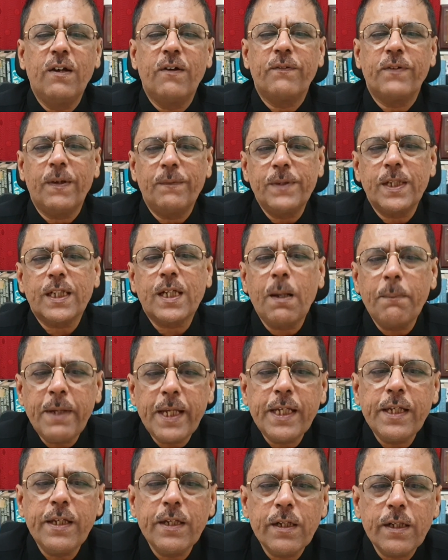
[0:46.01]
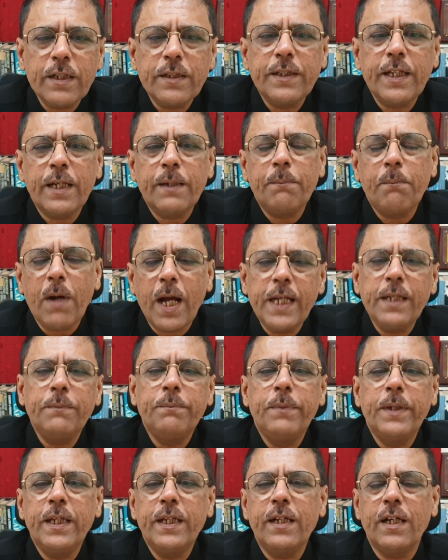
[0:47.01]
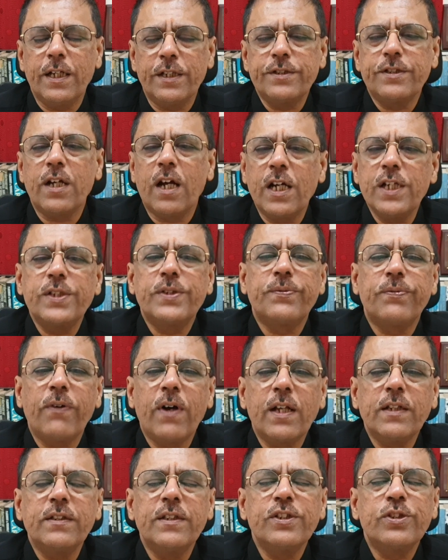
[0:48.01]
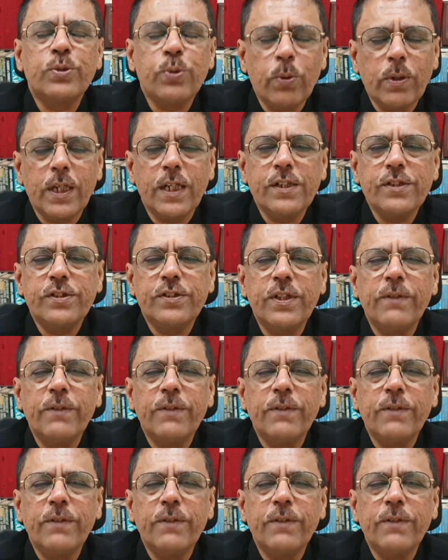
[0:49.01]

from the coming year, there might be a chance for the students,